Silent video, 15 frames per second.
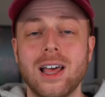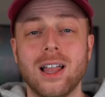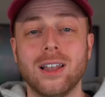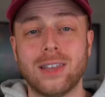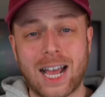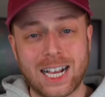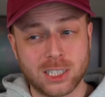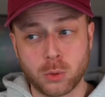
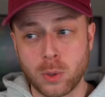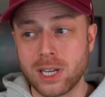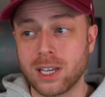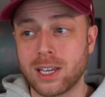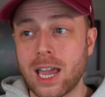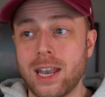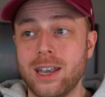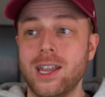Last week,
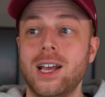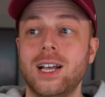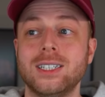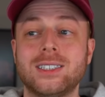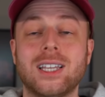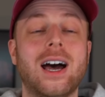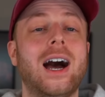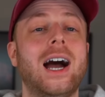again,
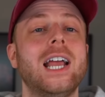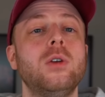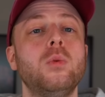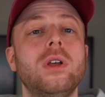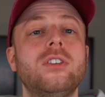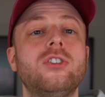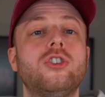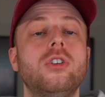tied
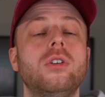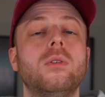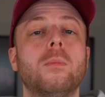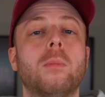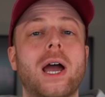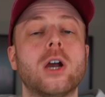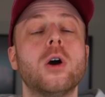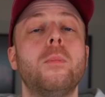with
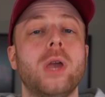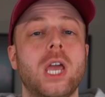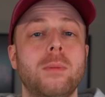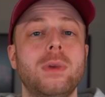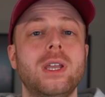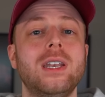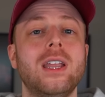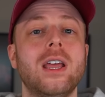Michael
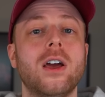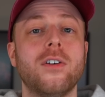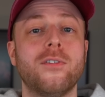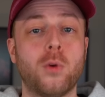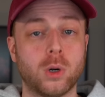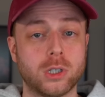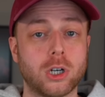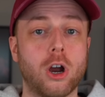Pittman
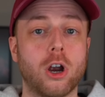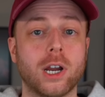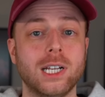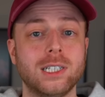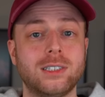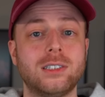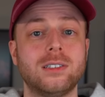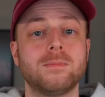for
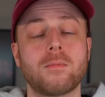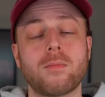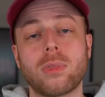targets.